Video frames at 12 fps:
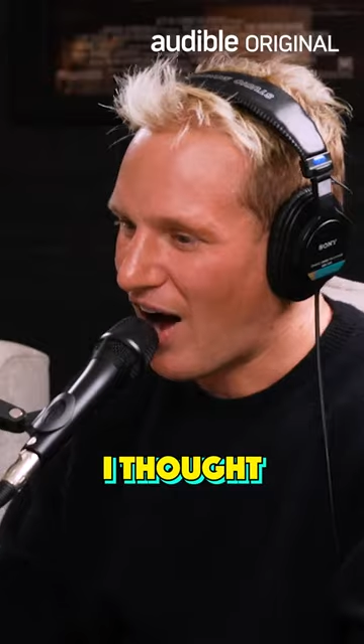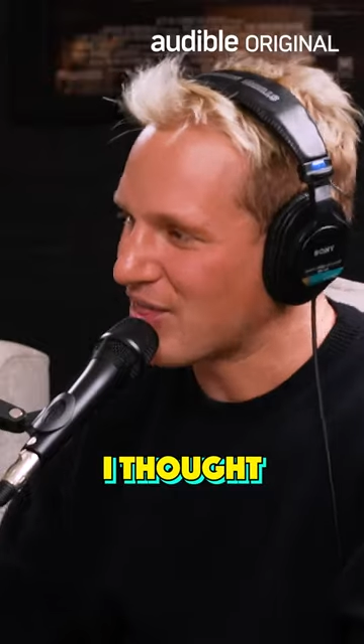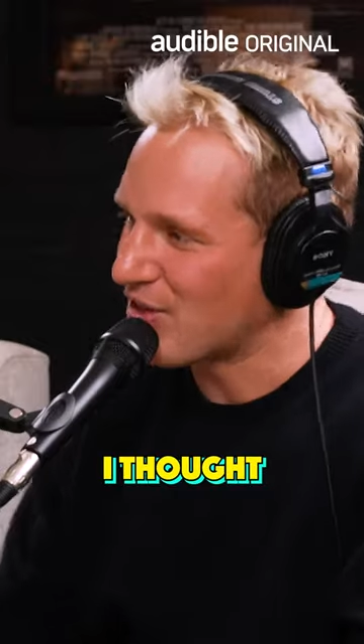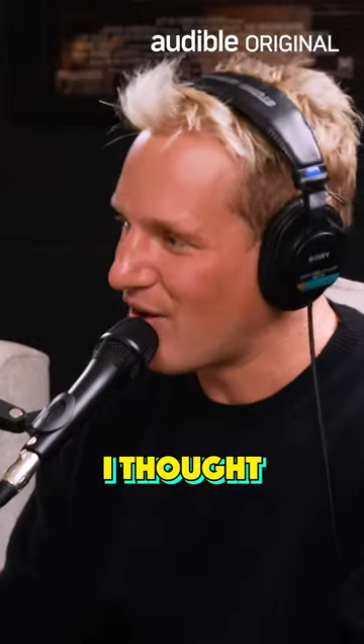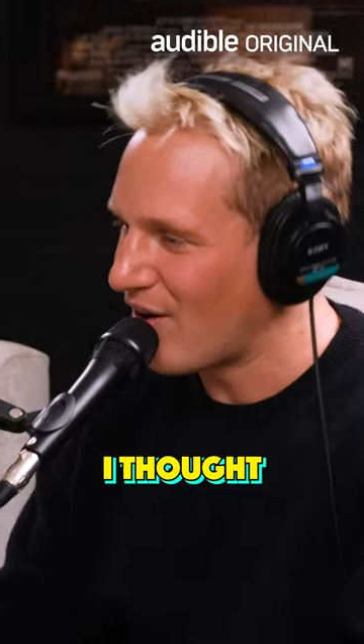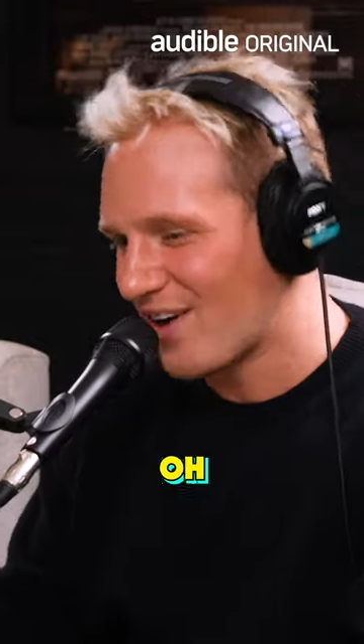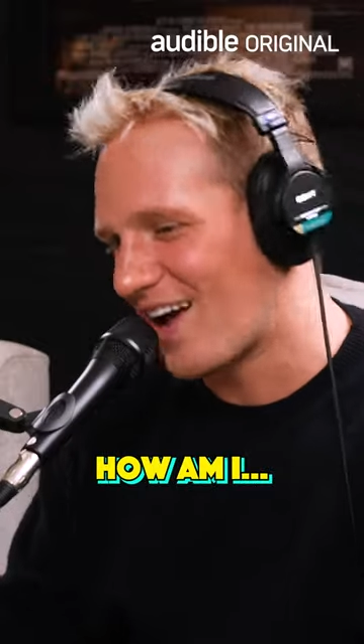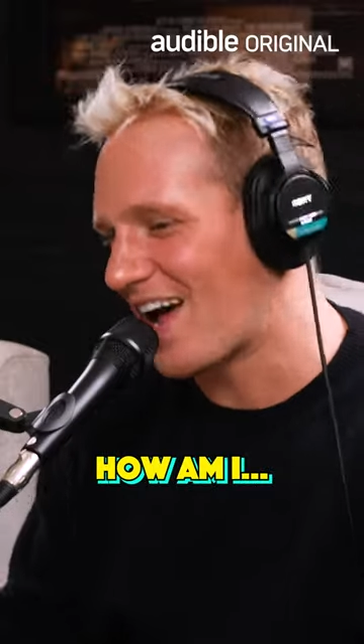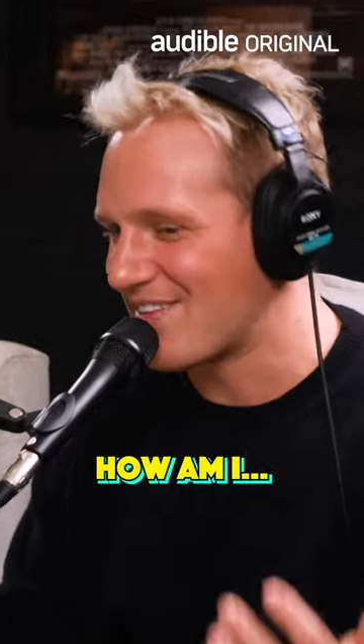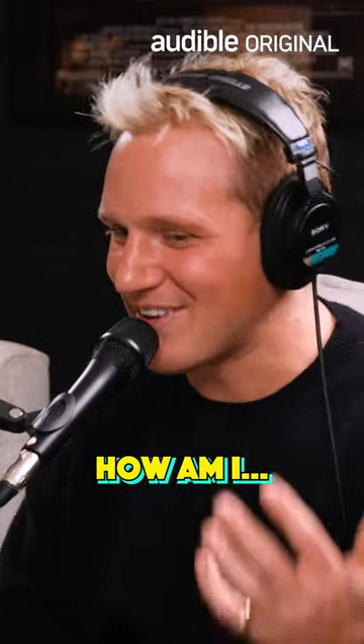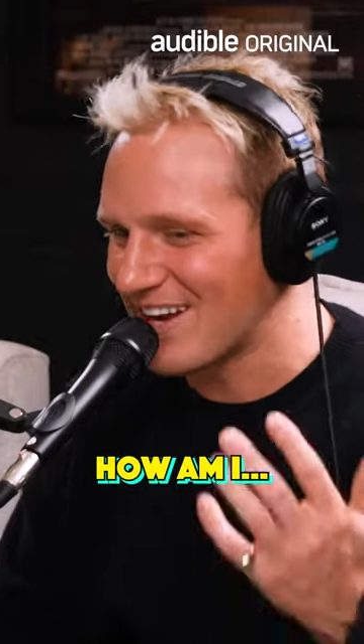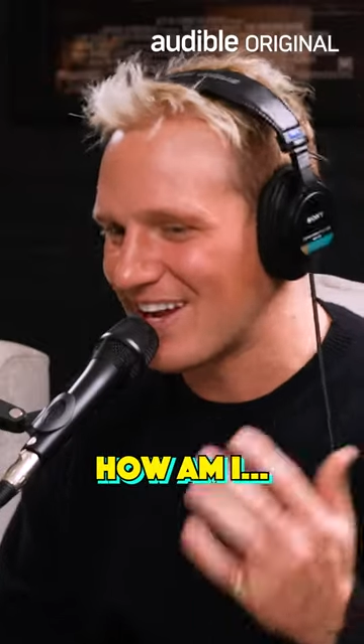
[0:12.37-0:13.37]
I thought, oh, how
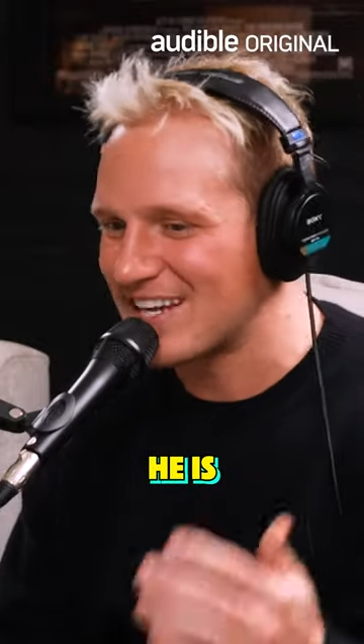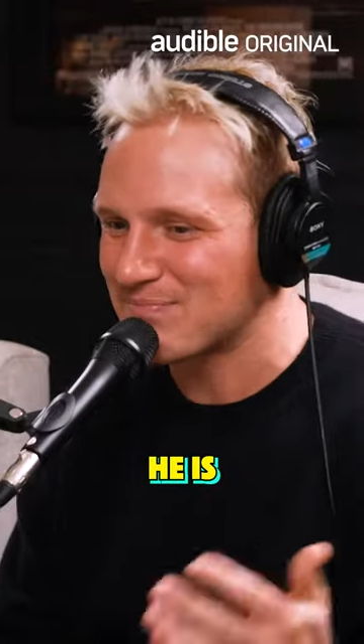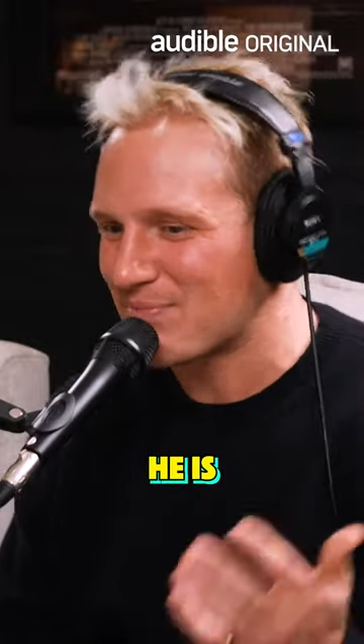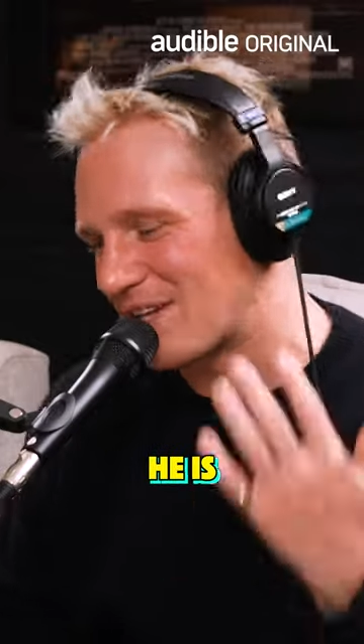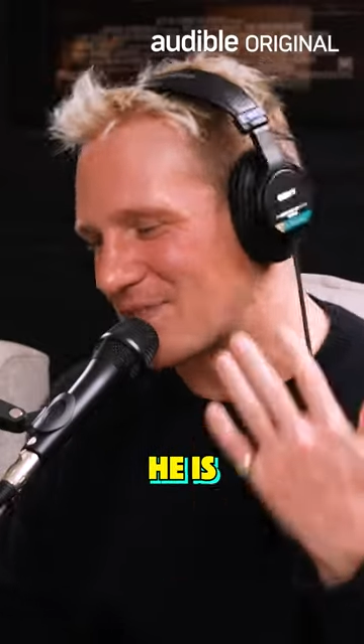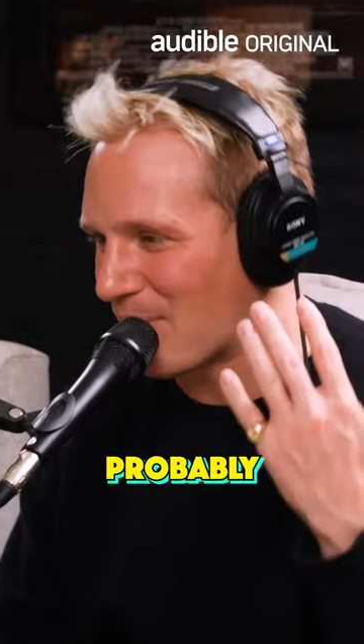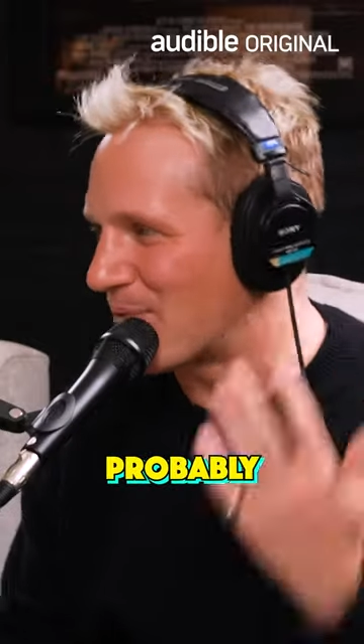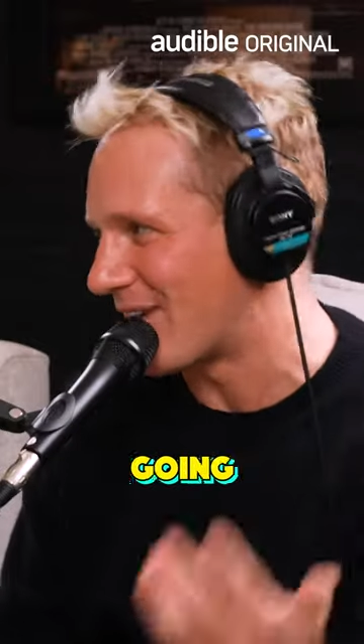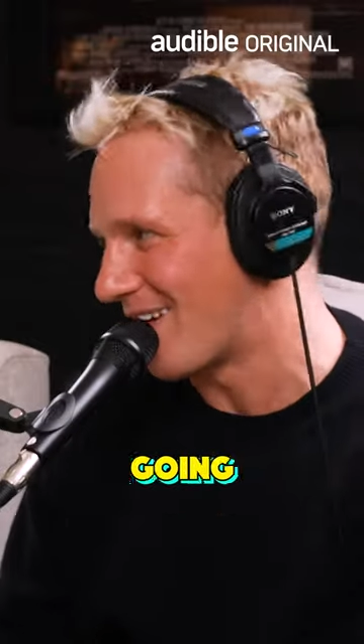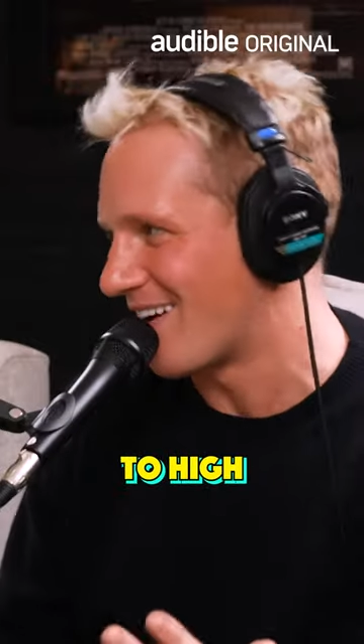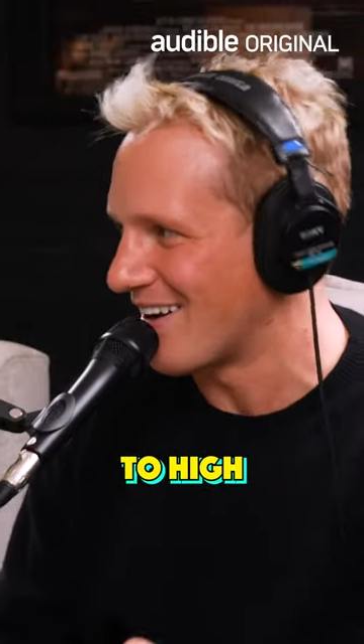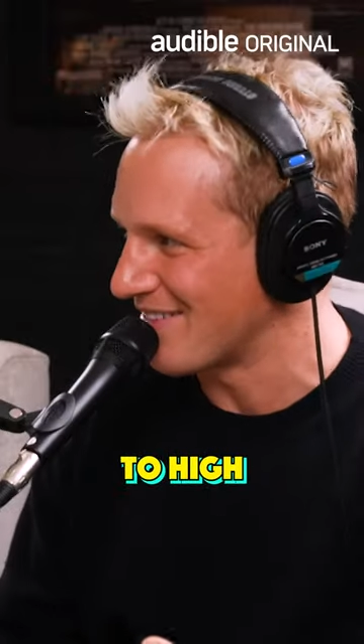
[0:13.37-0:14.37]
am I? He's, he's probably
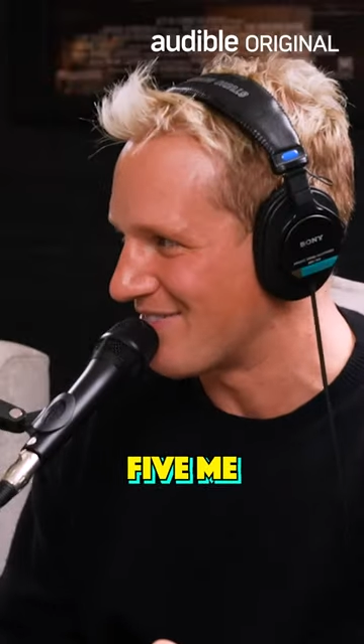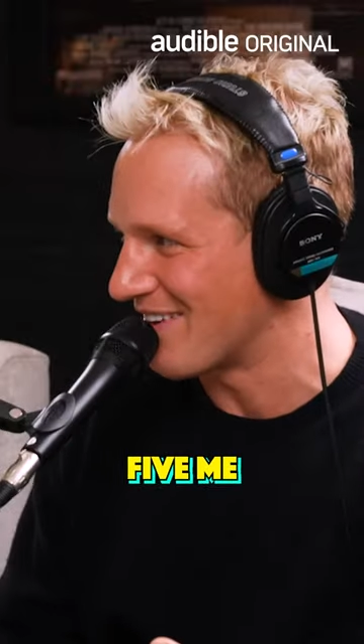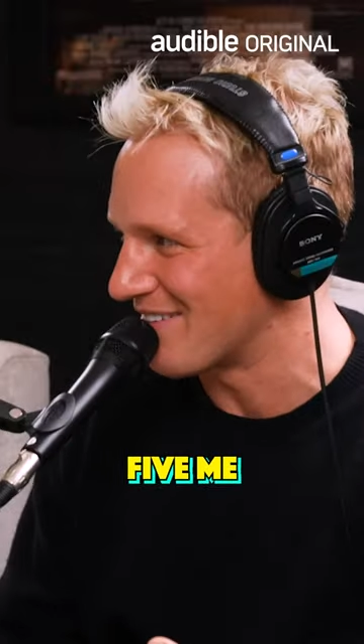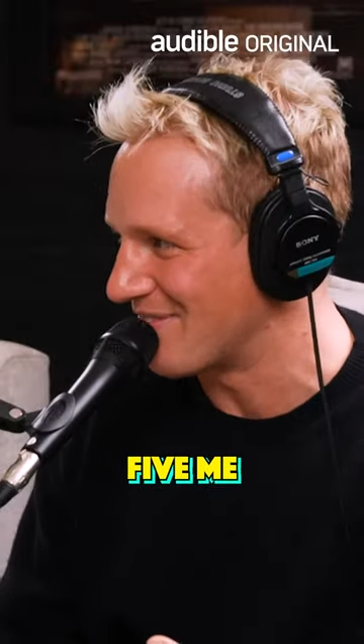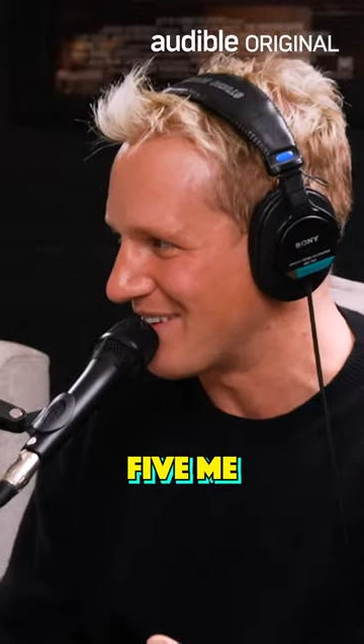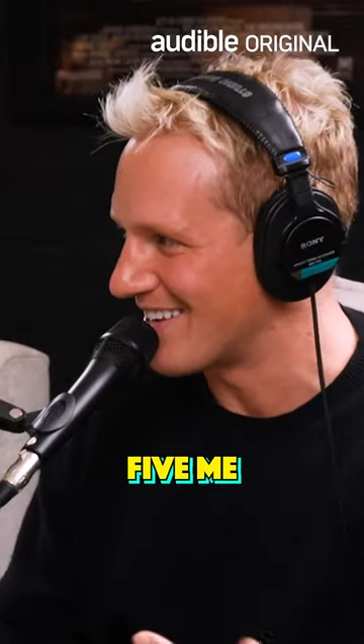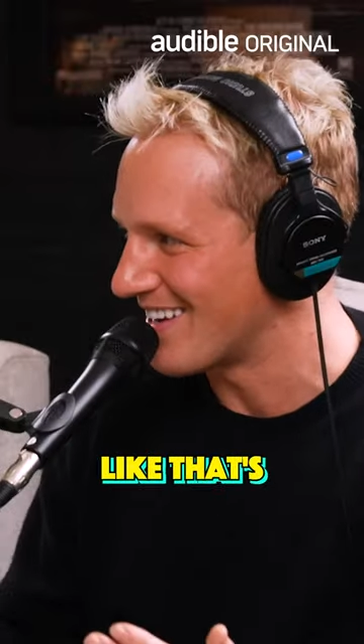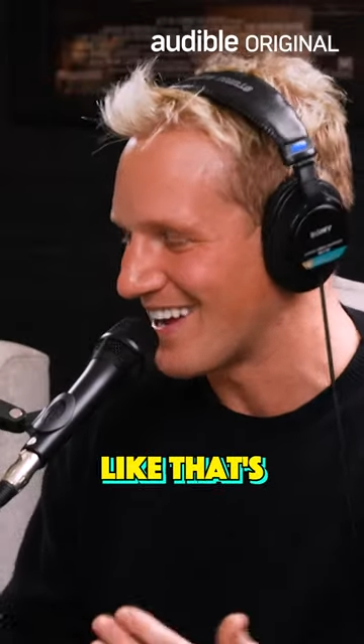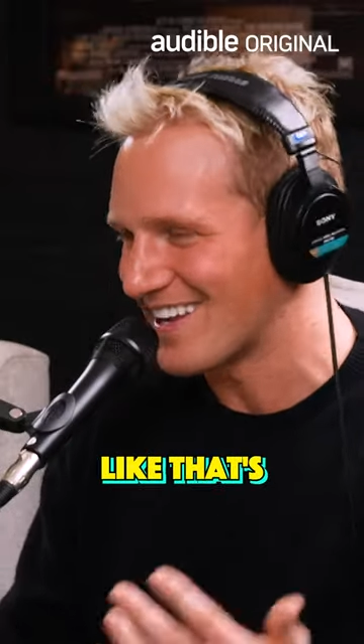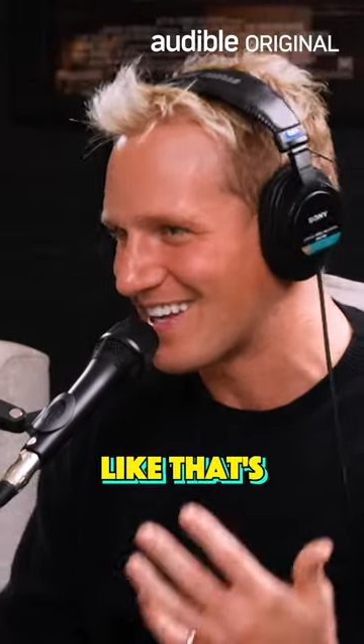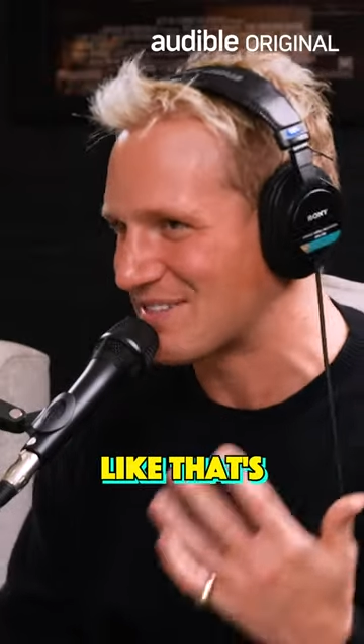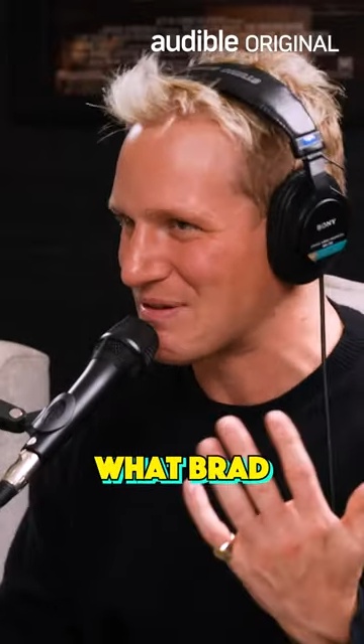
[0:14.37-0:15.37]
going to high five me.
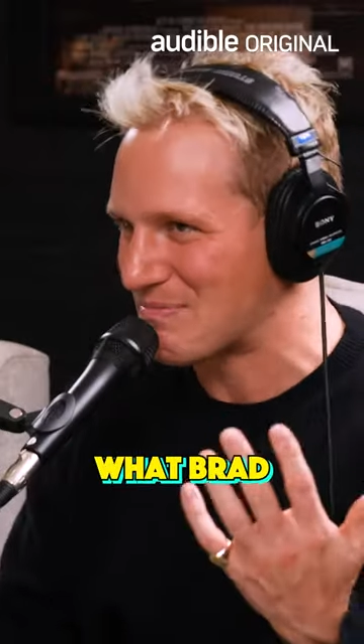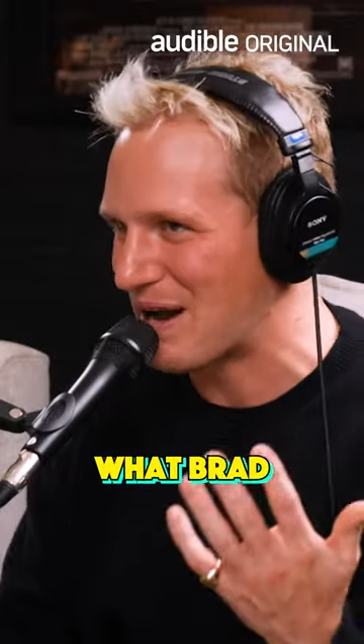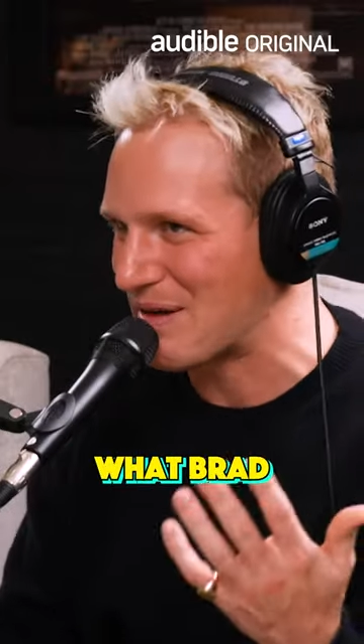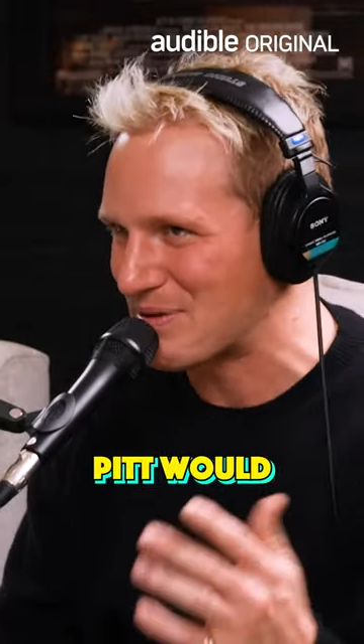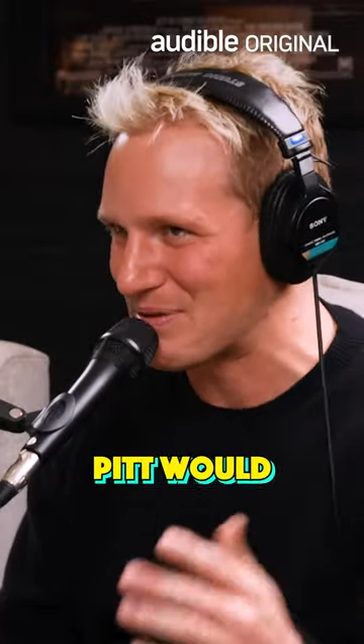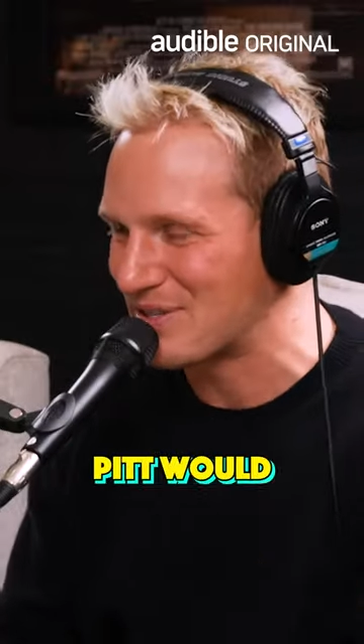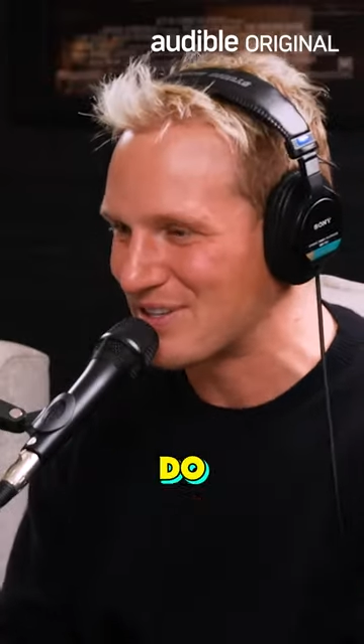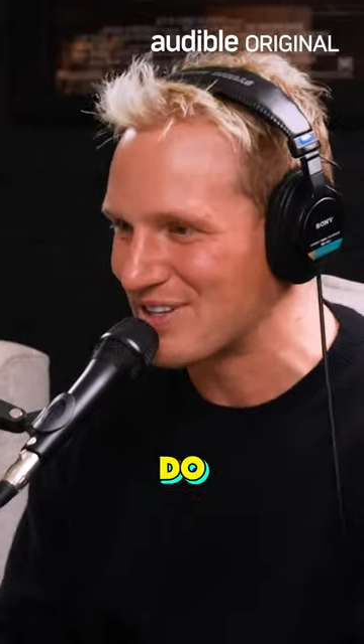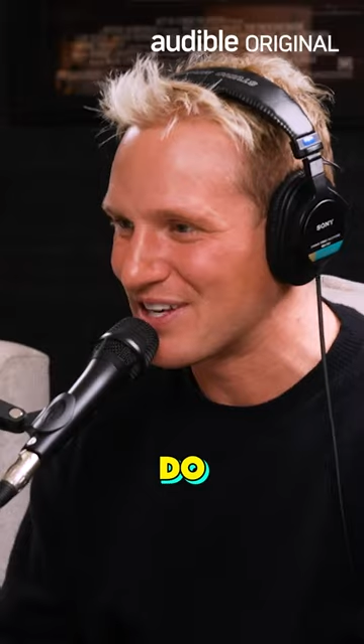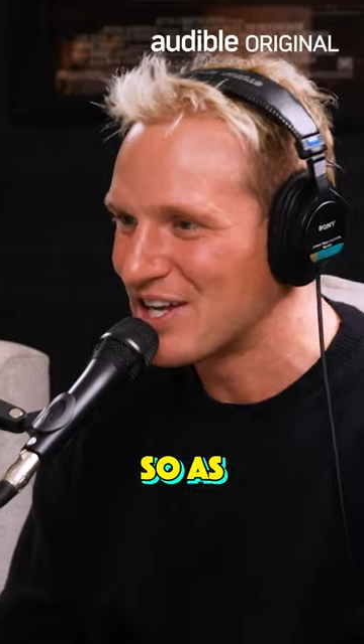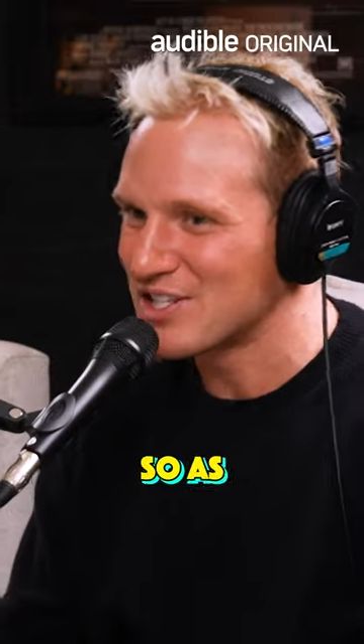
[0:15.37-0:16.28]
Like, that's what Brad Pitt would do.